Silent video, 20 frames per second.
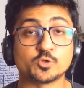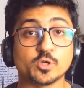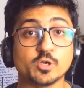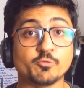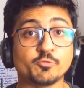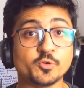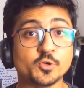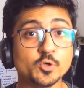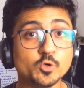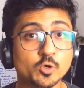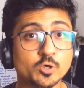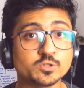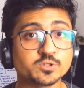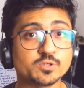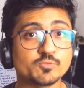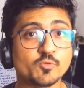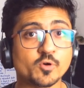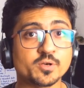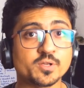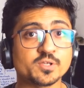So if you
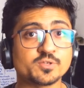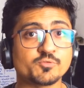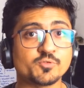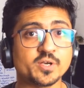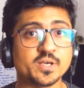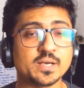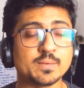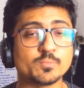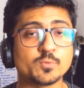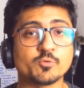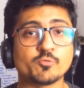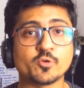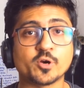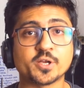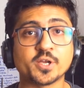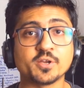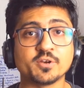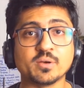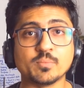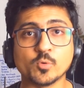also want this freedom to
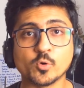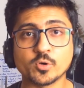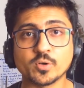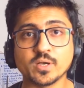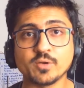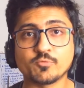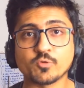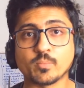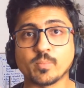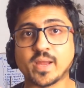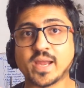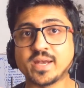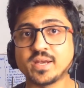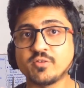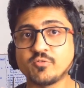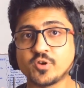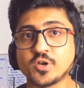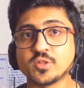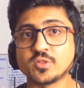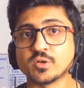working remotely from
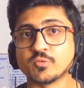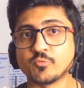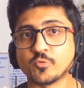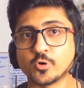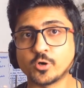anywhere in the